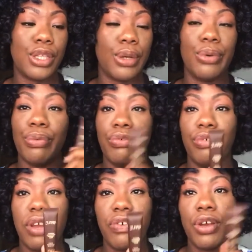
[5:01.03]
So if
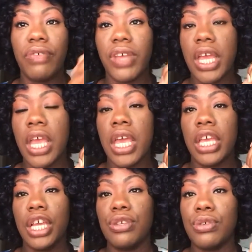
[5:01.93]
you never heard of it,
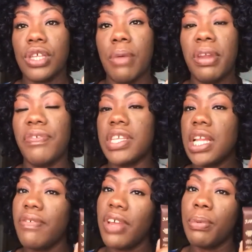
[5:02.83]
get you some. And if it's
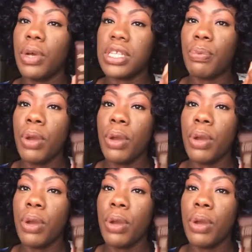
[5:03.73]
still available as a